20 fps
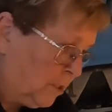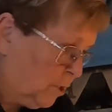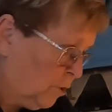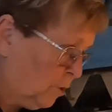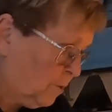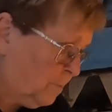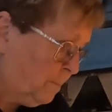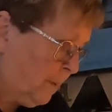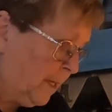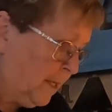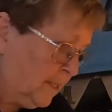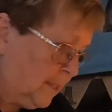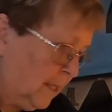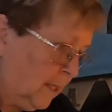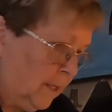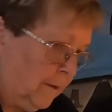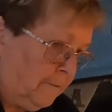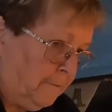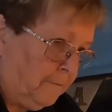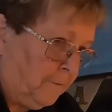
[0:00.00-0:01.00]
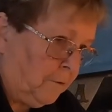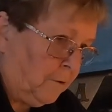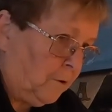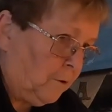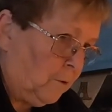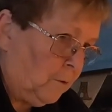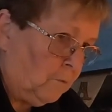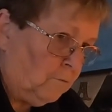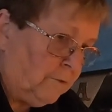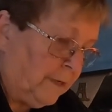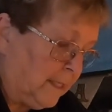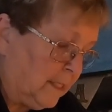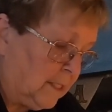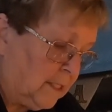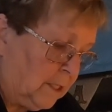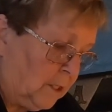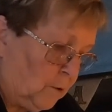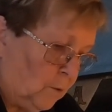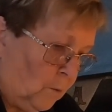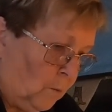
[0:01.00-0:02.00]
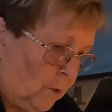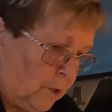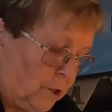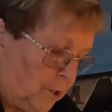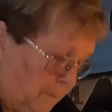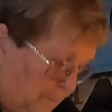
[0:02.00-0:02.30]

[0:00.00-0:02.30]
it's just basically for rinsing or washing